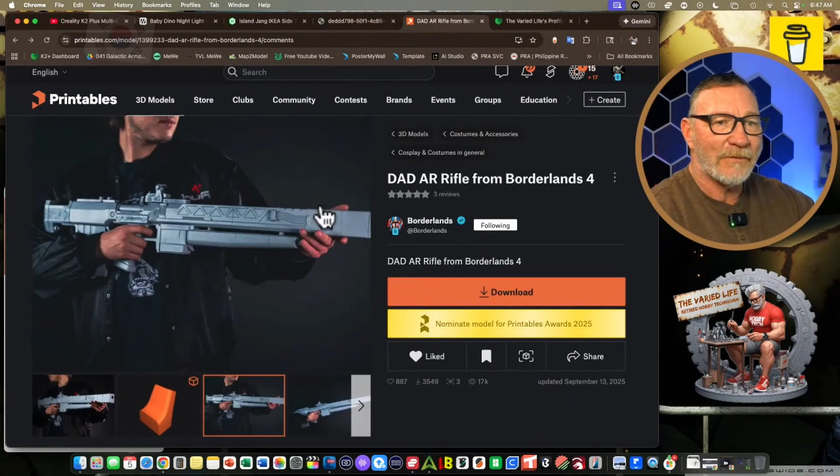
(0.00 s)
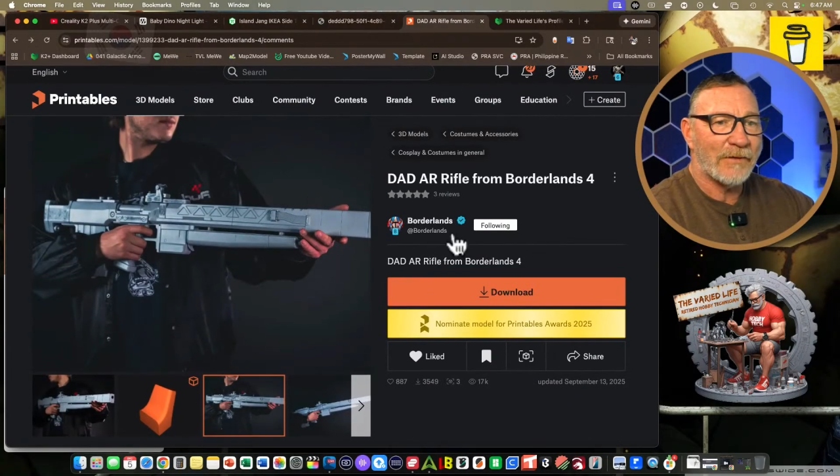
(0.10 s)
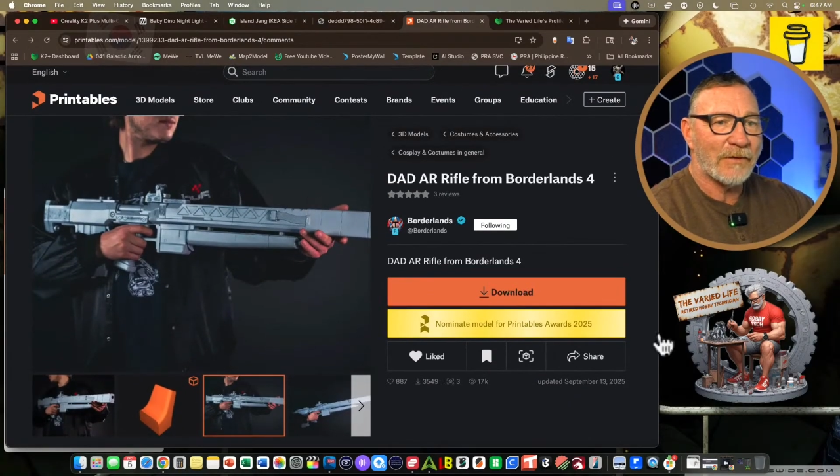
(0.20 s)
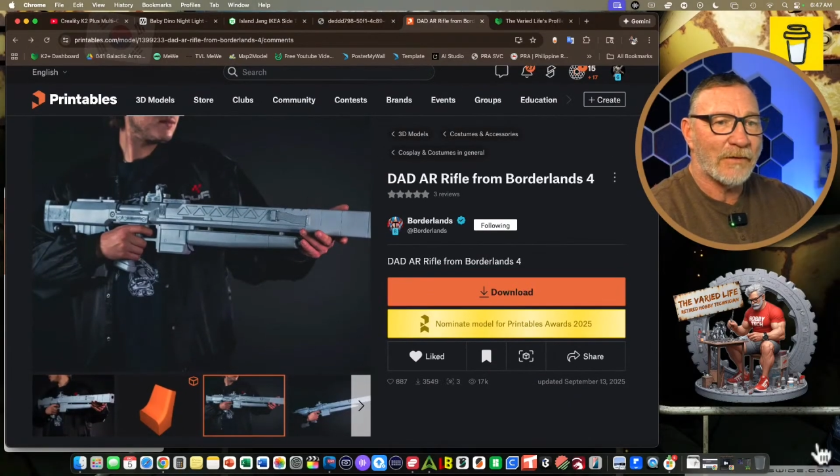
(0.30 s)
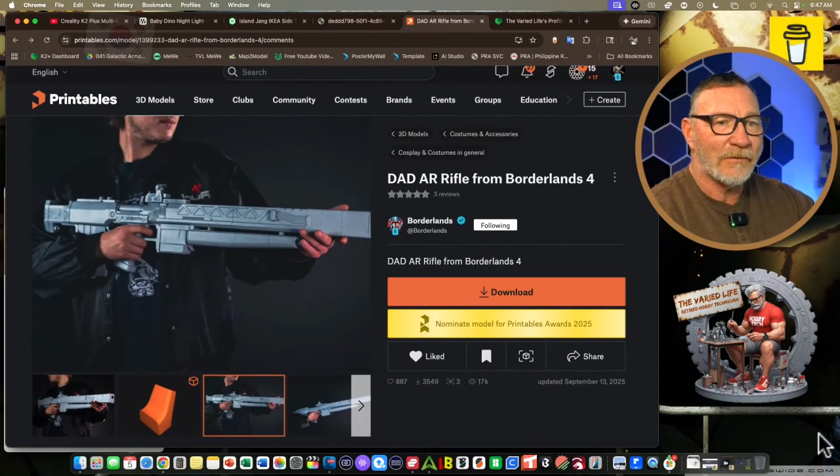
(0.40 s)

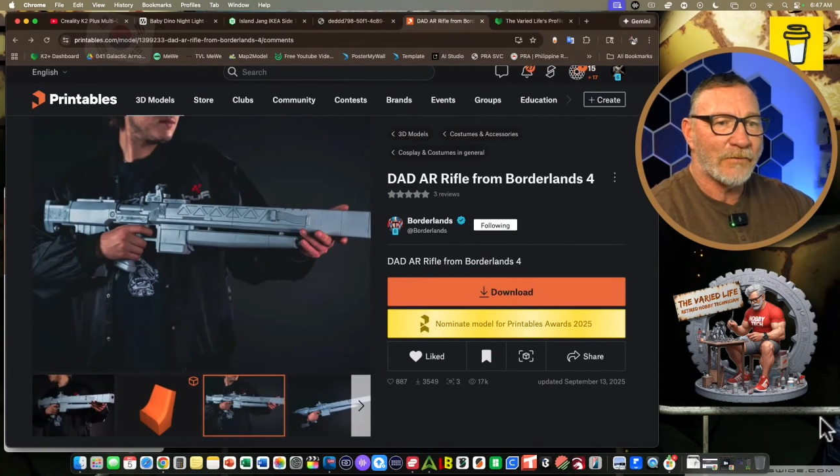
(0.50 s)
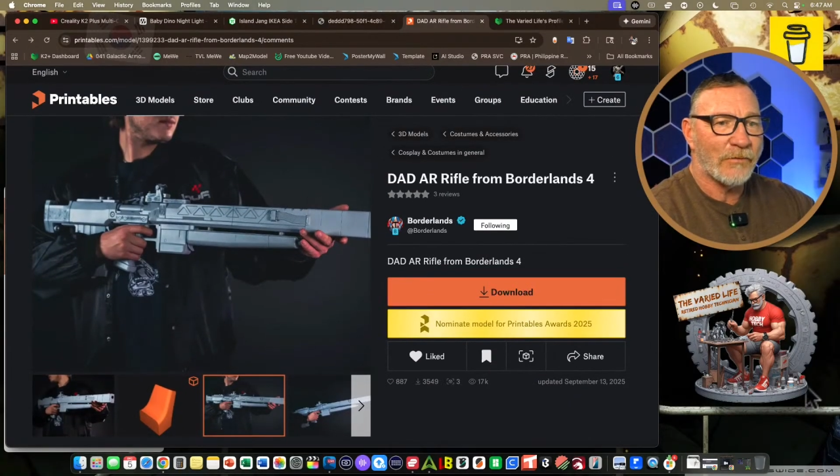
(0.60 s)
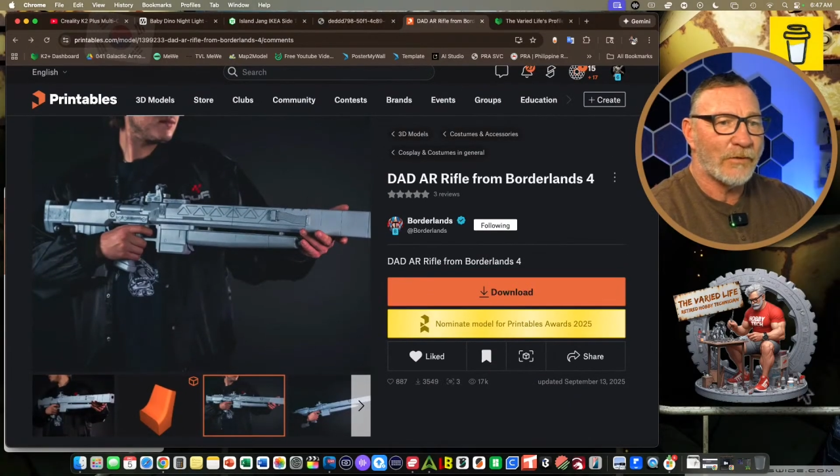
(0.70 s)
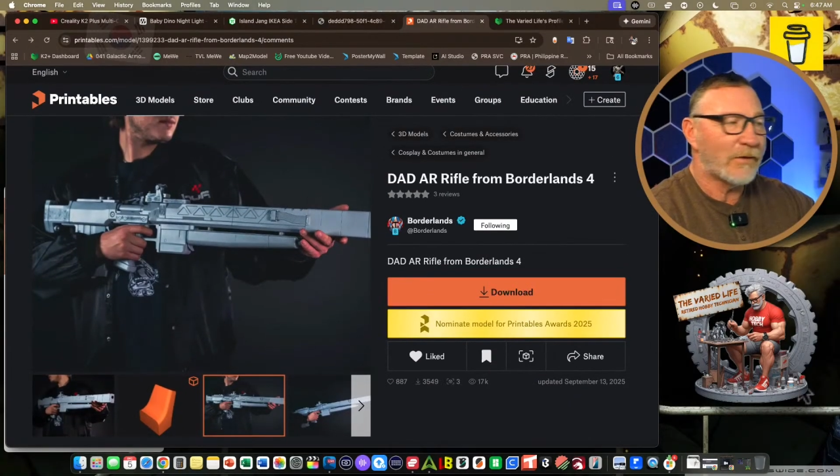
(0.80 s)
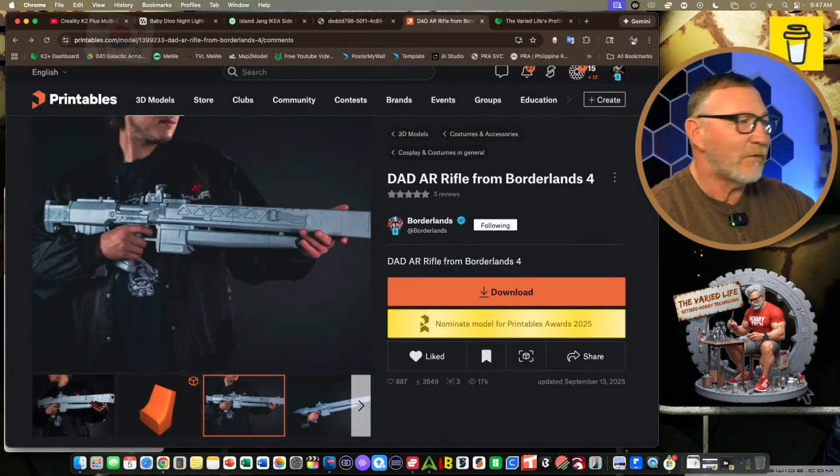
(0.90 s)
So
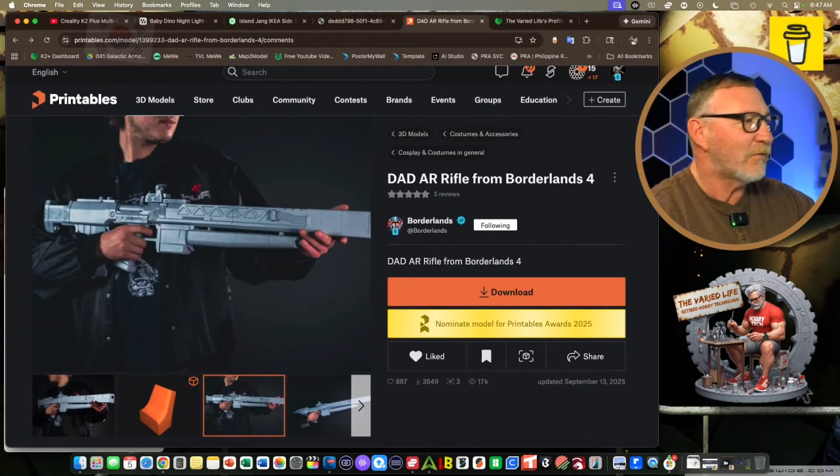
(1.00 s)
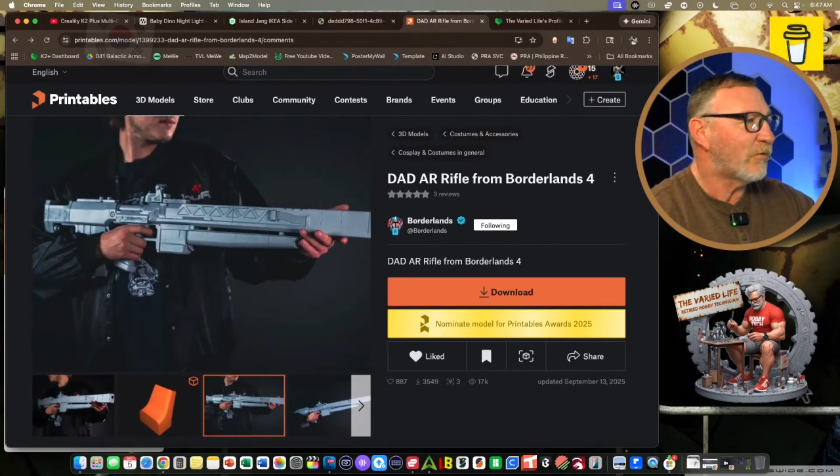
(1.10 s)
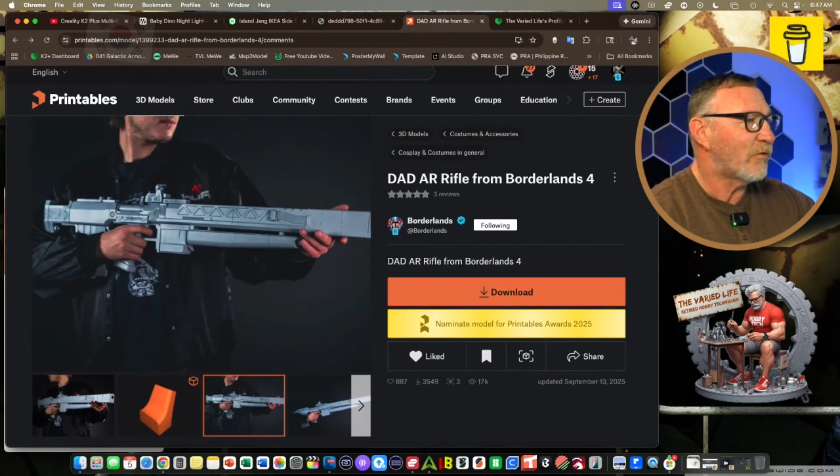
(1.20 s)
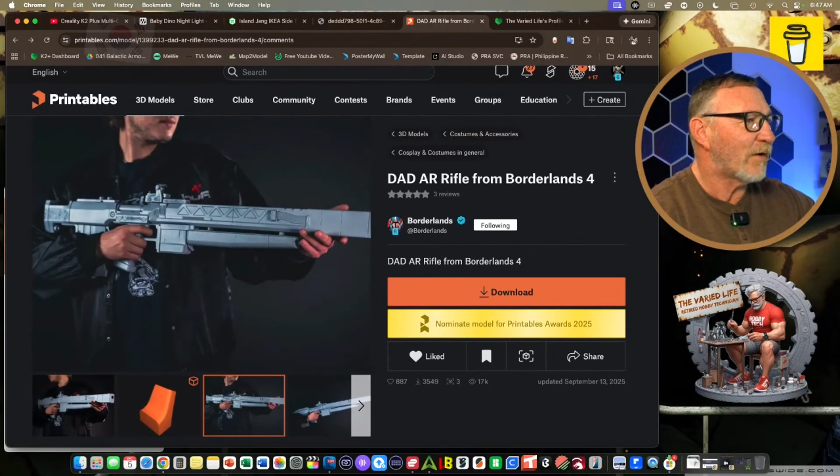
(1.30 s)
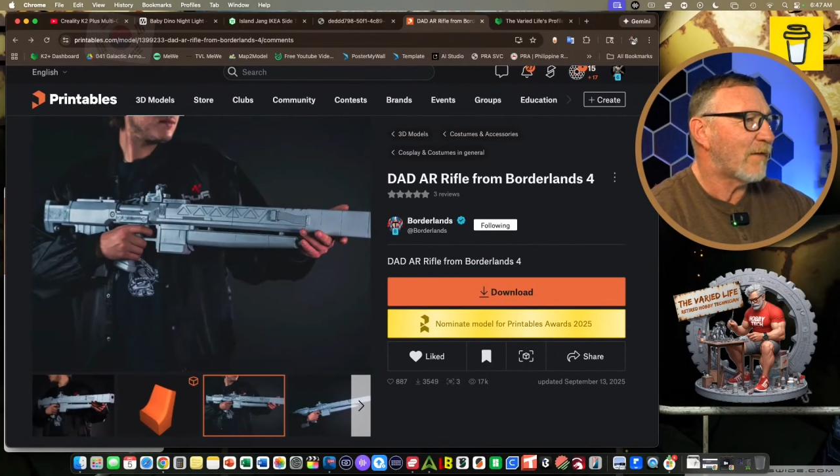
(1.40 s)
you can
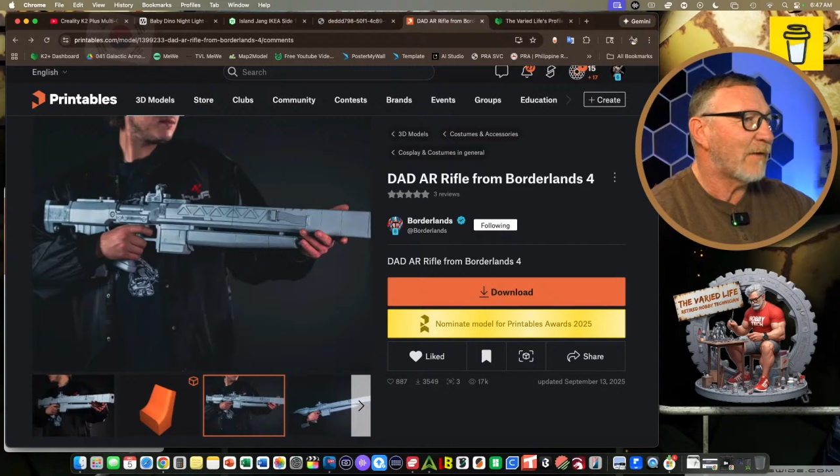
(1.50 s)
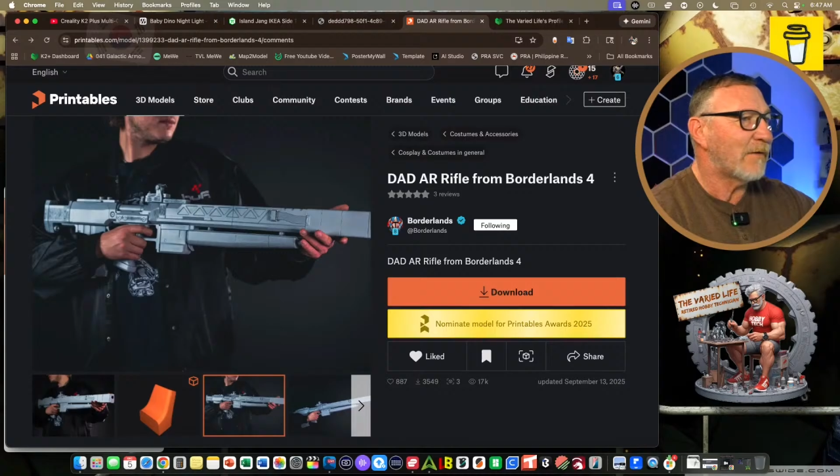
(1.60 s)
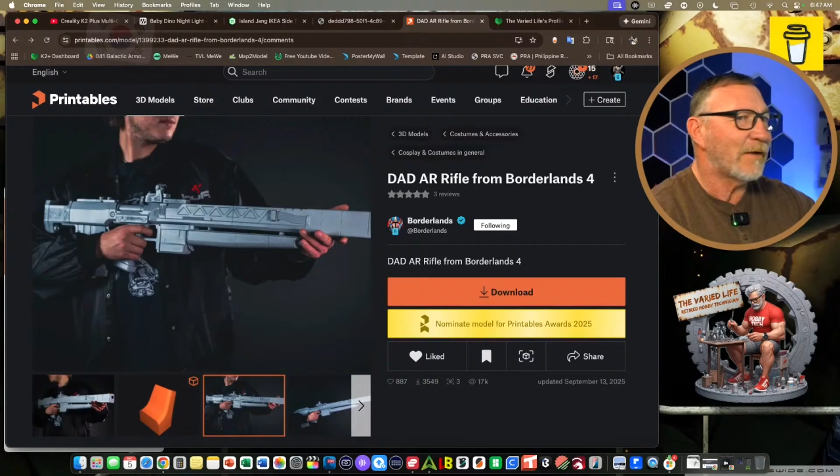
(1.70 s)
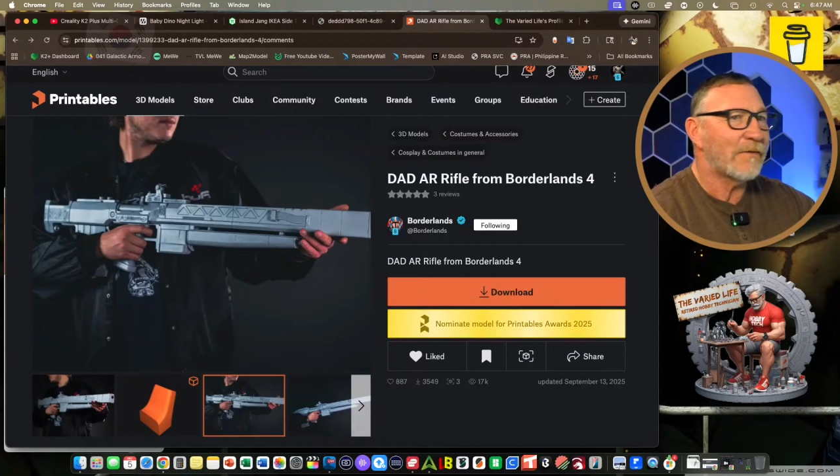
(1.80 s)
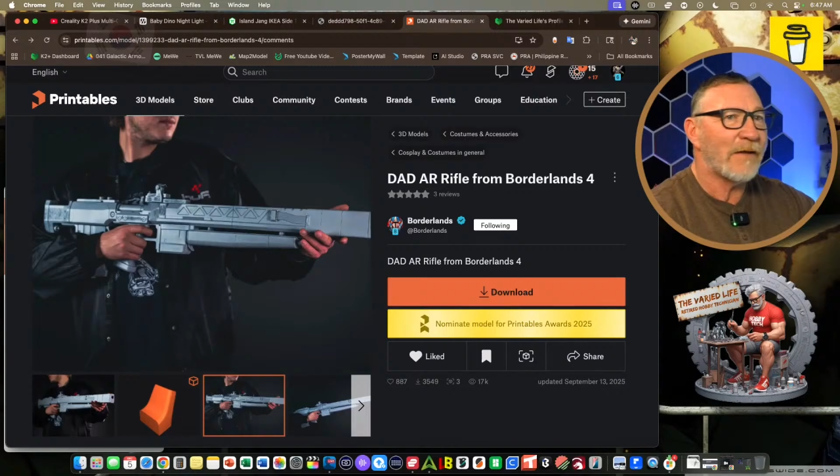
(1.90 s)
check that
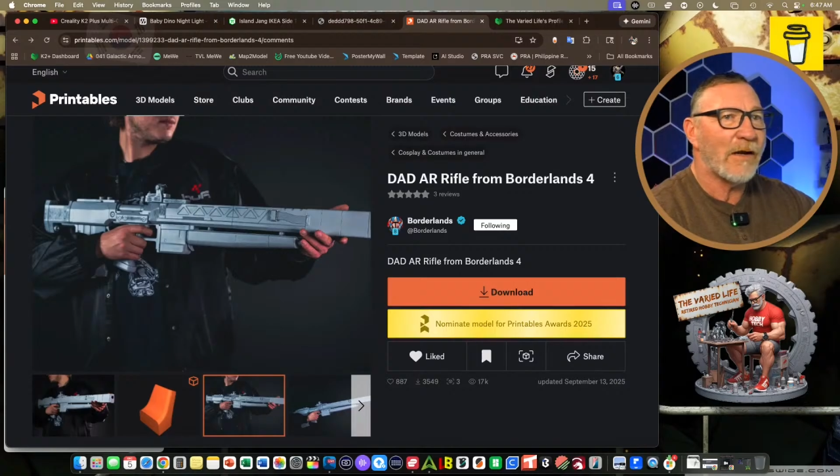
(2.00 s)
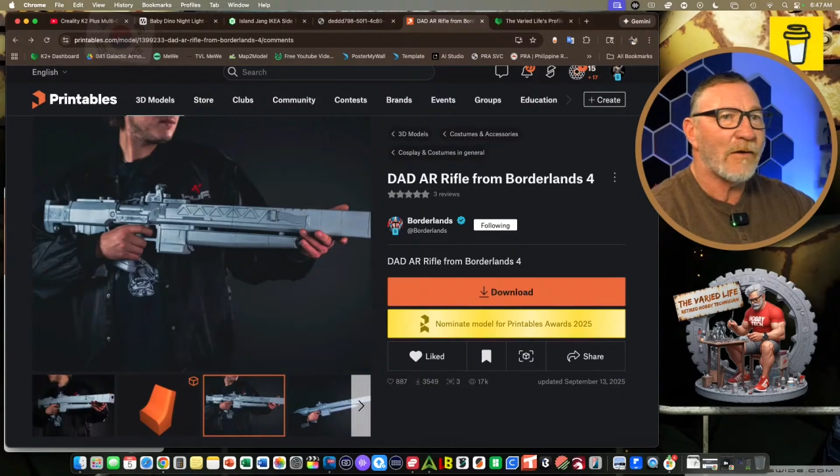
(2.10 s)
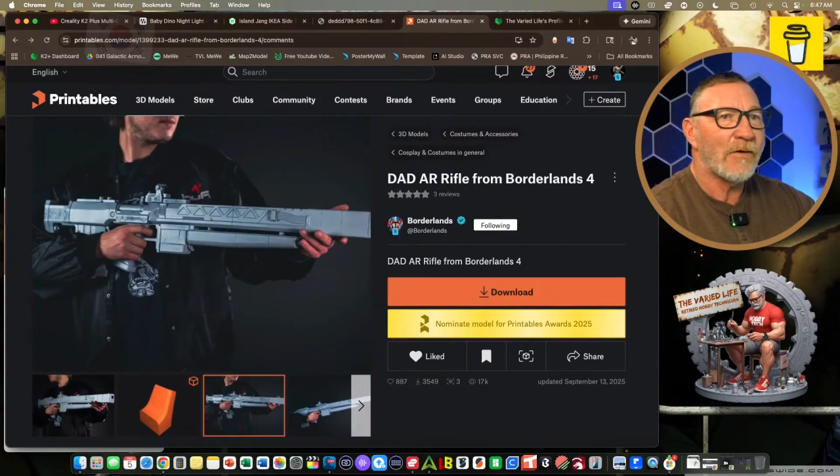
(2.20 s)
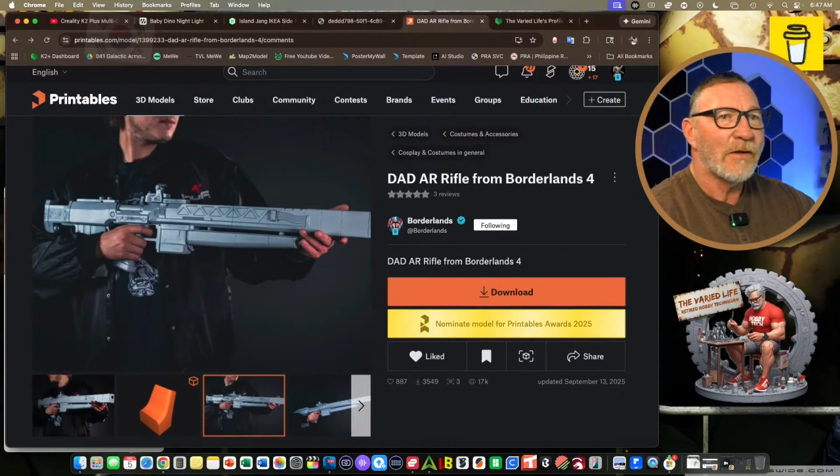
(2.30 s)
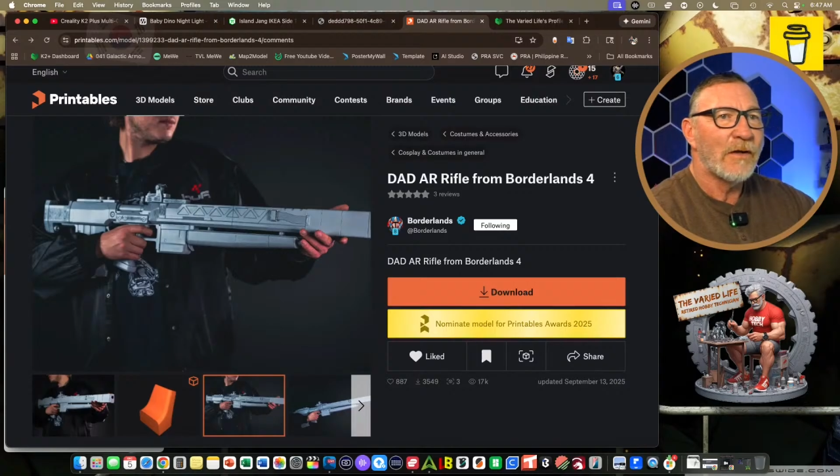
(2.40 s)
link there.